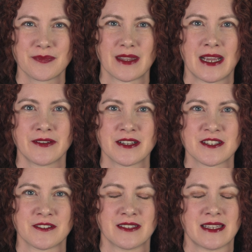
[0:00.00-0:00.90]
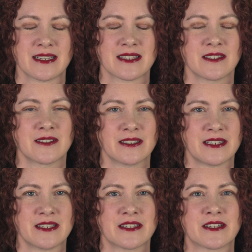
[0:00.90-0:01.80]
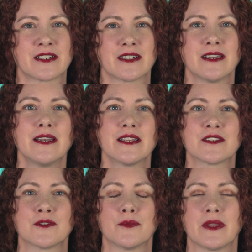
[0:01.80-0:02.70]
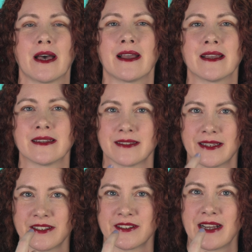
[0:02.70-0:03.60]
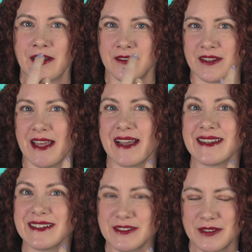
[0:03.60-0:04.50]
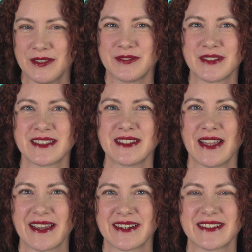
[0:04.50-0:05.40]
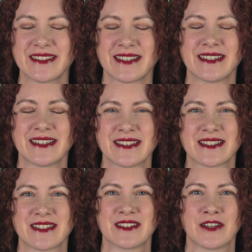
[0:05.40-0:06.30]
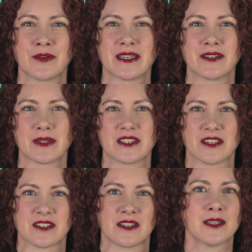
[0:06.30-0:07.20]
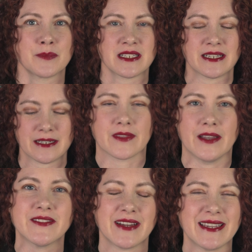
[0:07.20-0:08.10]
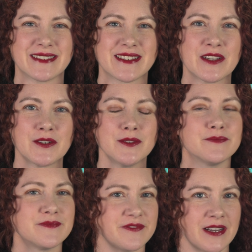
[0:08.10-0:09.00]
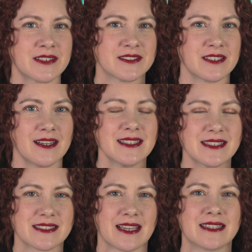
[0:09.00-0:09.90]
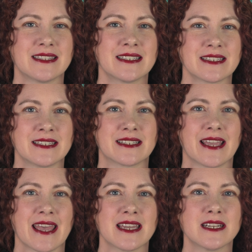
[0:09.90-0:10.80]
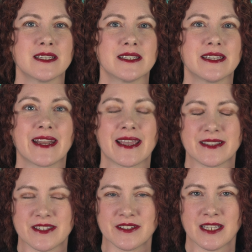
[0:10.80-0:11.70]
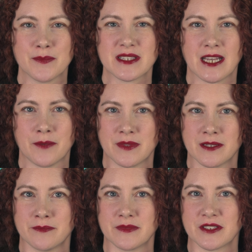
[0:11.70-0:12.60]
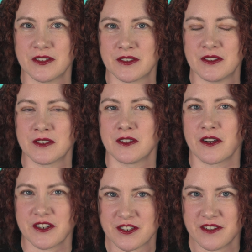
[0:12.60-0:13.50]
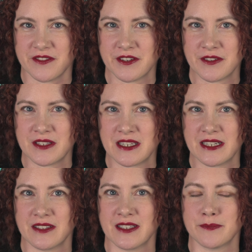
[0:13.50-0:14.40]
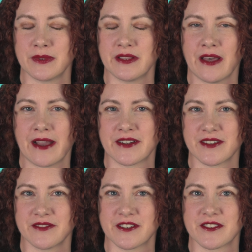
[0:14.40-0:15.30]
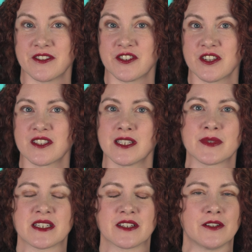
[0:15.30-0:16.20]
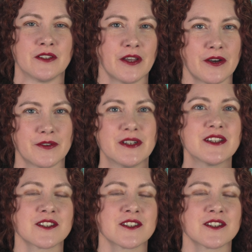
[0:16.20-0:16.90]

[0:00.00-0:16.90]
I know I certainly think it's a little easier to apply like your outline with the liner than it is to go in with just a lipstick. All right, so final thoughts. I think it can enhance your lips, help them to look a little larger if you're using lip liner versus just lipstick alone.